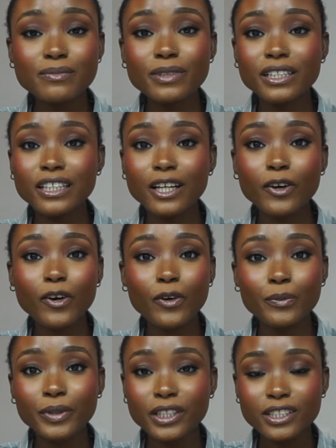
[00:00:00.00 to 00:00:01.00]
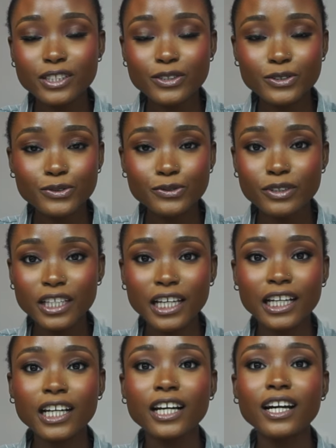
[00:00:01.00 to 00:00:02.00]
me like coming to do
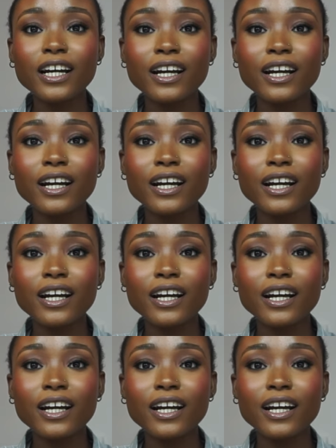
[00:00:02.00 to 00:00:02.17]
like